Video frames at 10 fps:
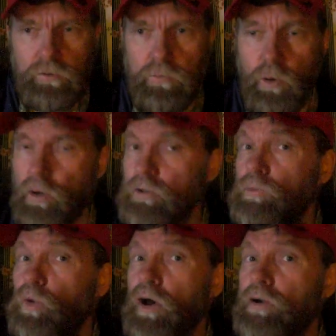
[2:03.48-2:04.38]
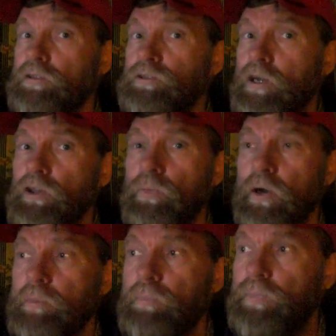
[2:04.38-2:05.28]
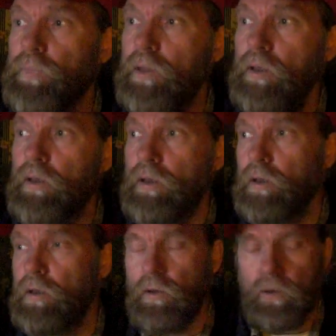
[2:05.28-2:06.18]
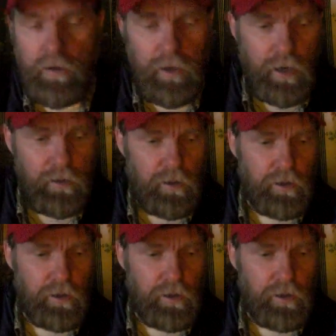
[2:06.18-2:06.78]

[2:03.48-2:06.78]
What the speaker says: boil some water inside the pipe. And